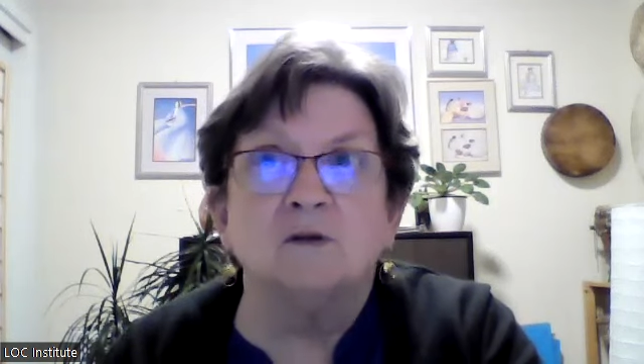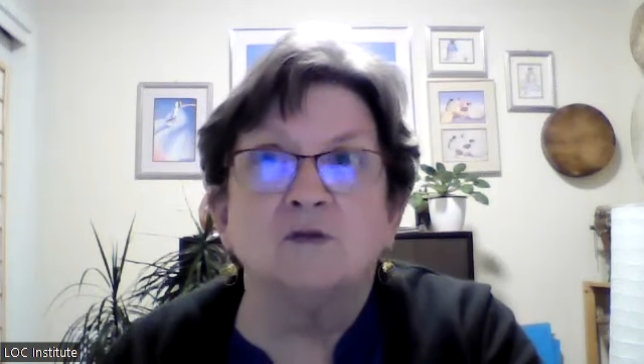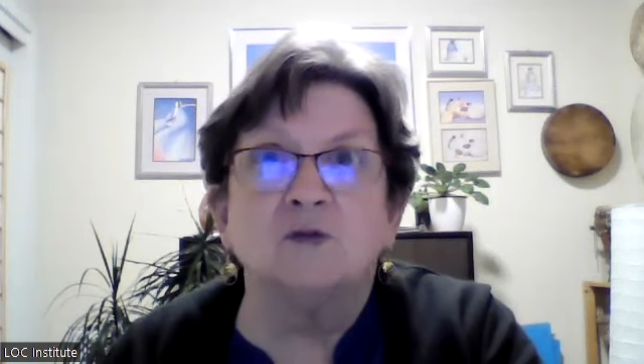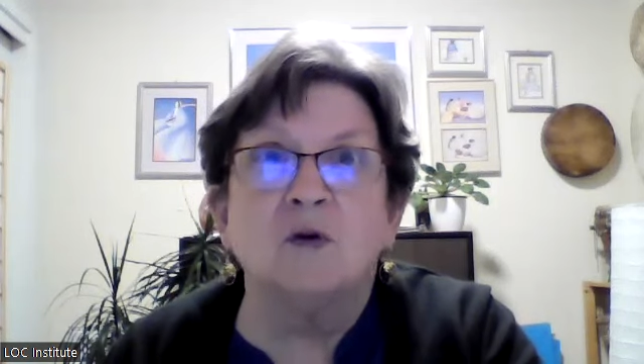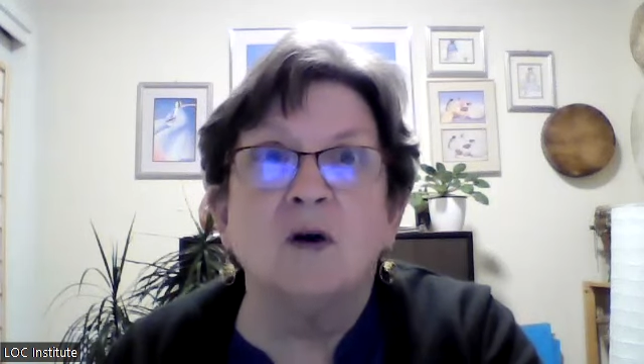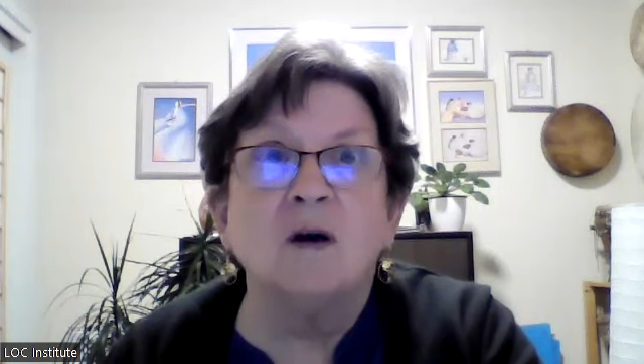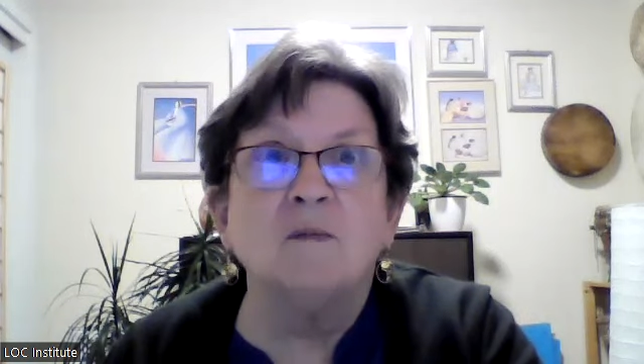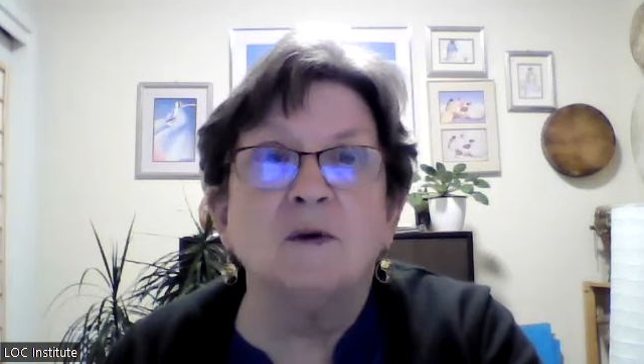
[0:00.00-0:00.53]

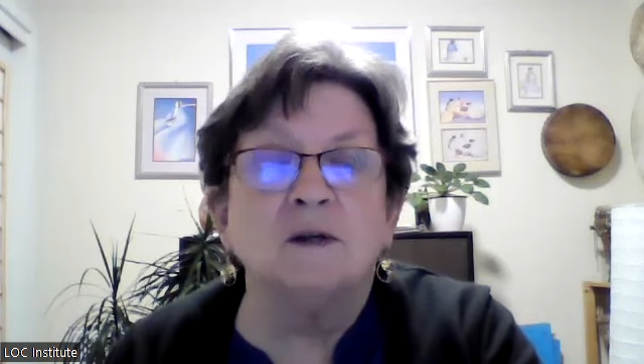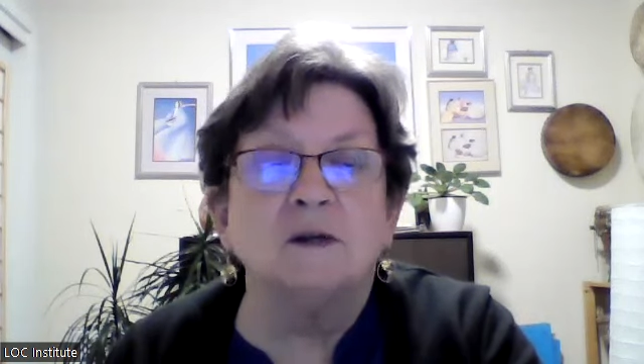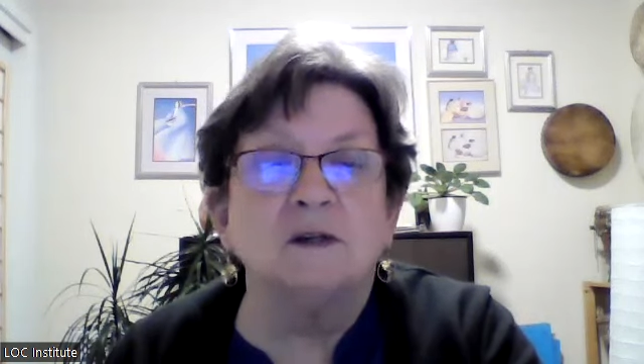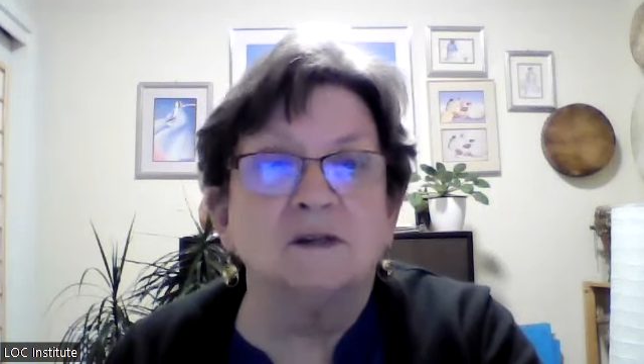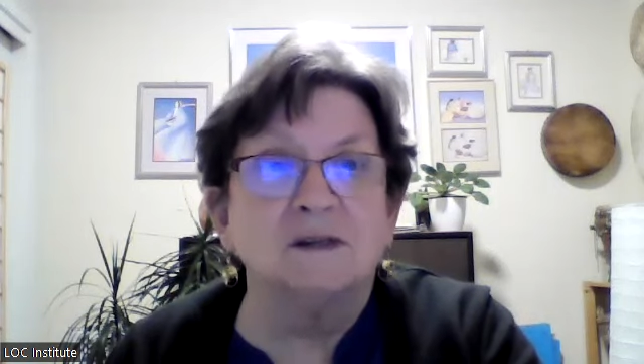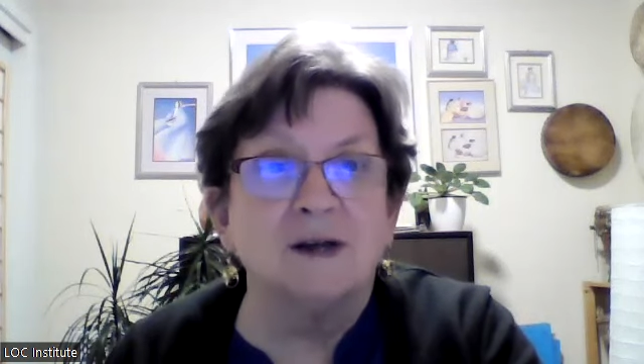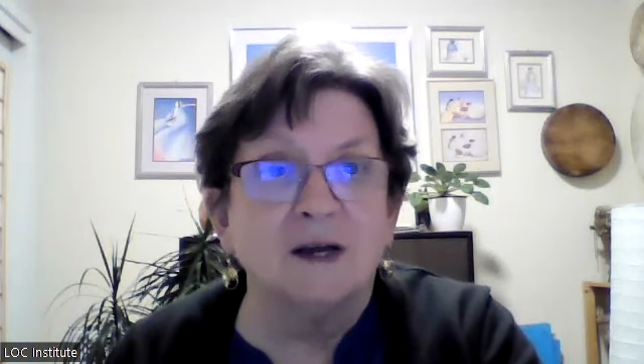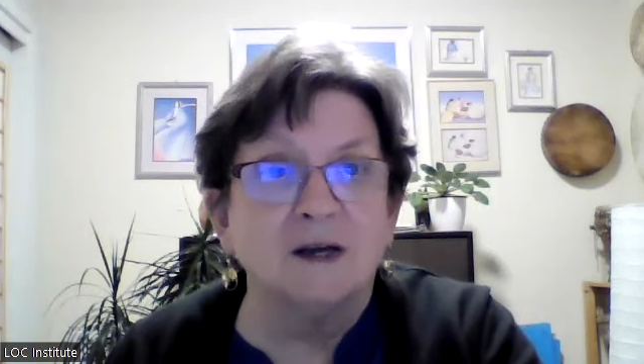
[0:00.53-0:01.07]
trauma
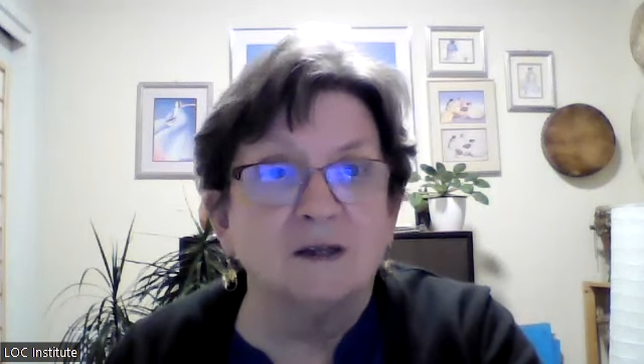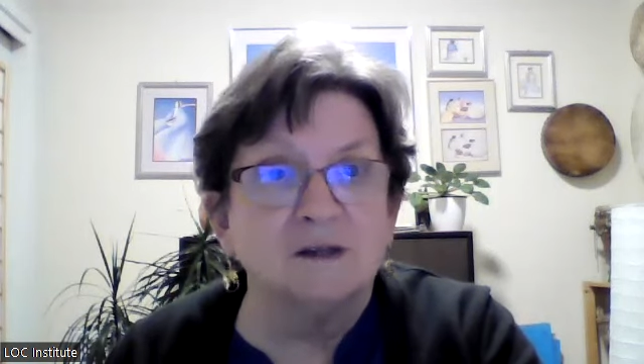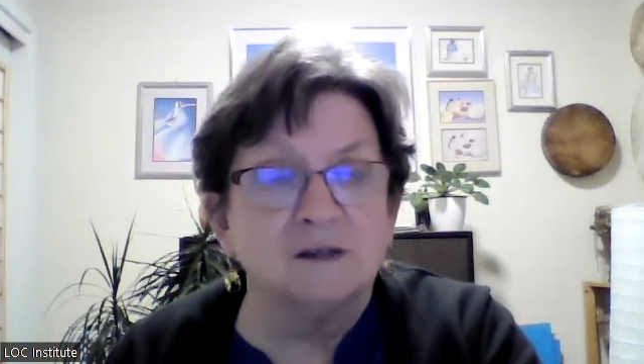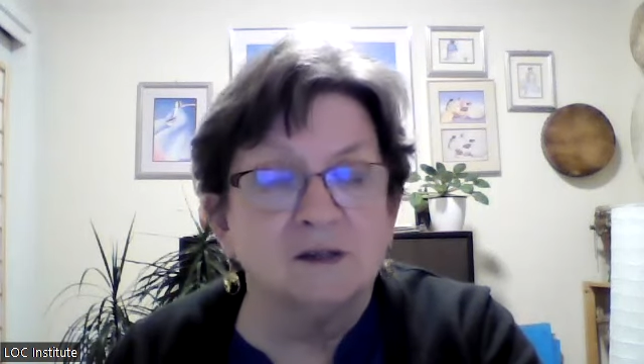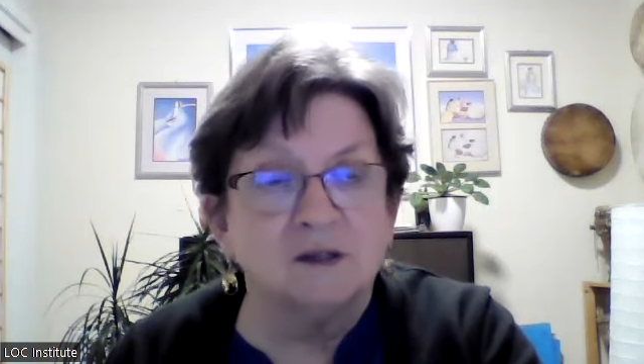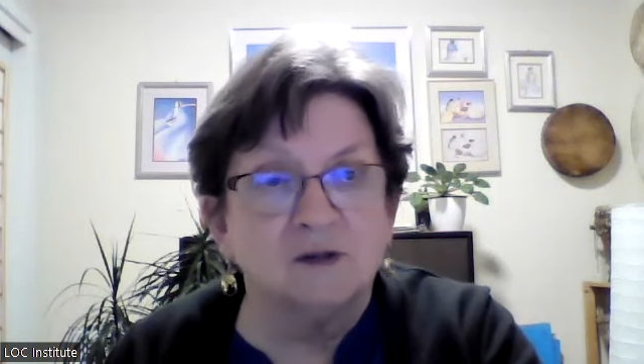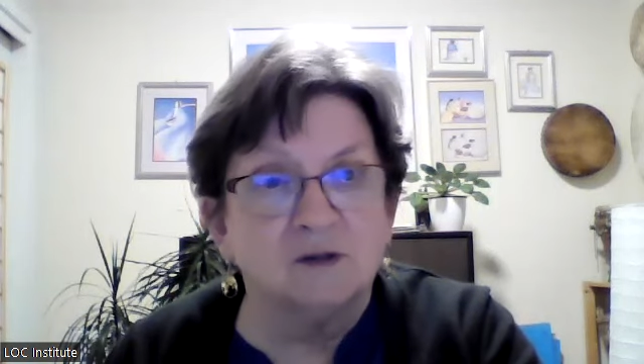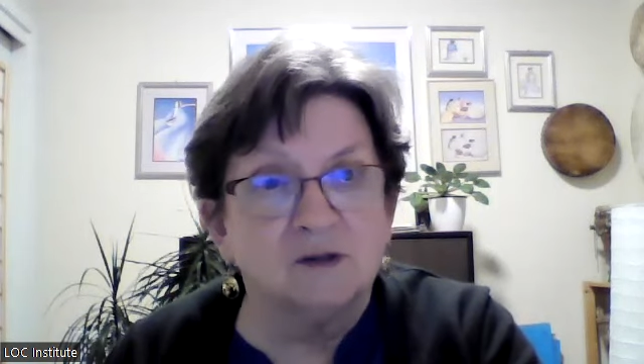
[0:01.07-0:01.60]
is not
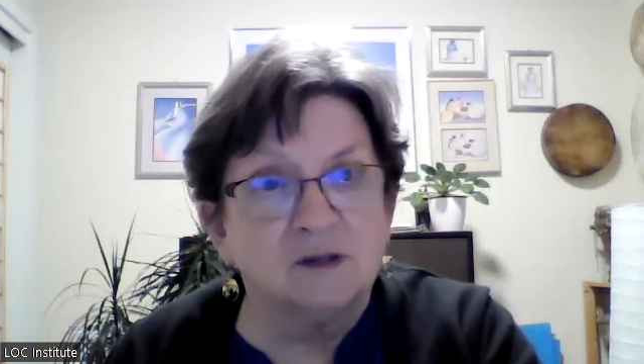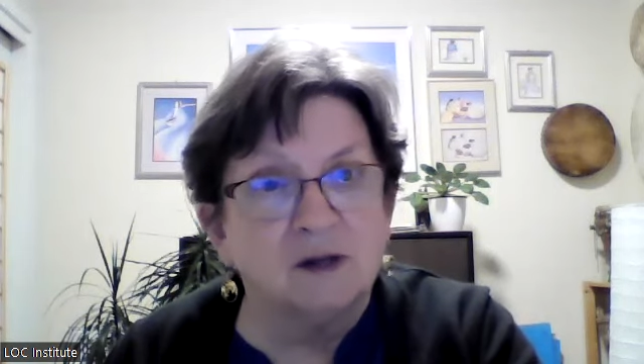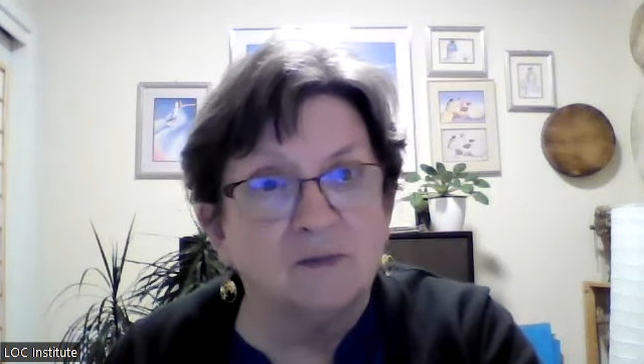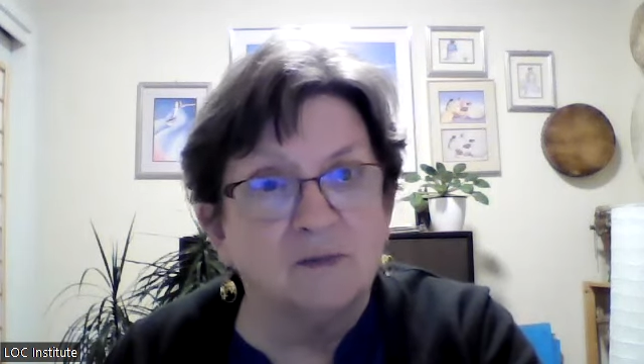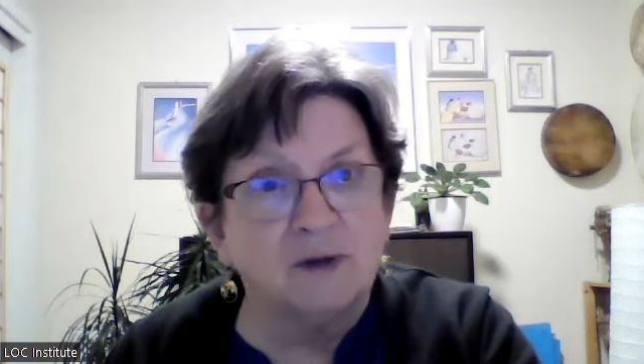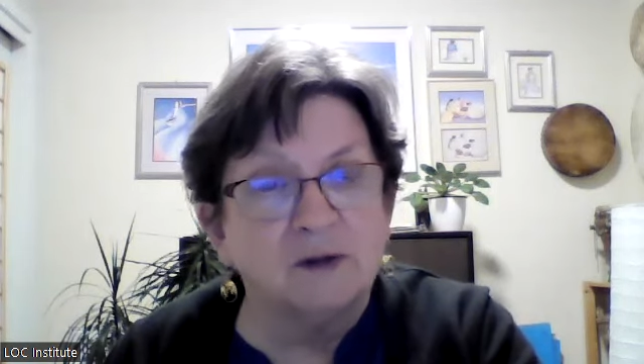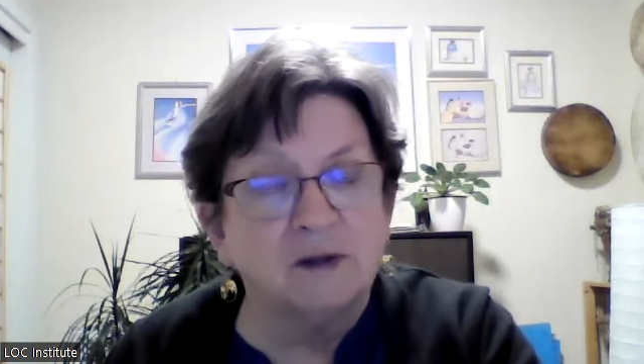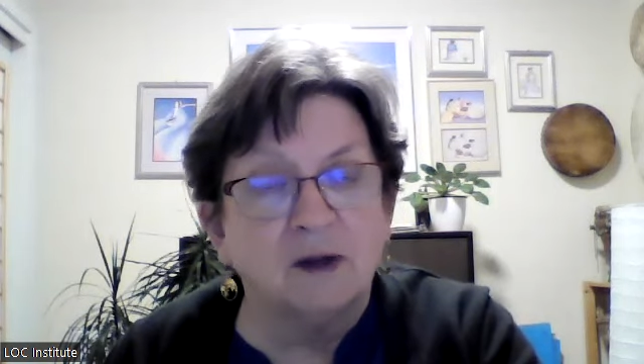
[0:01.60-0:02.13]
considered
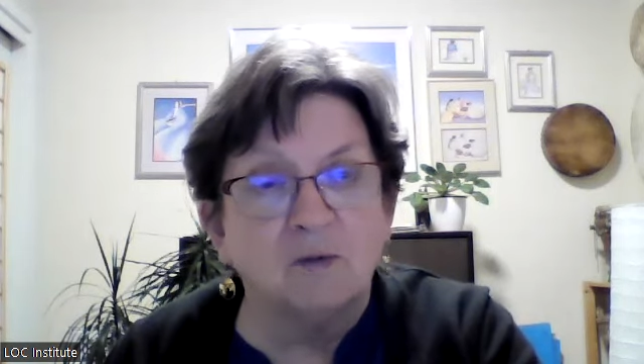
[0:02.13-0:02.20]
something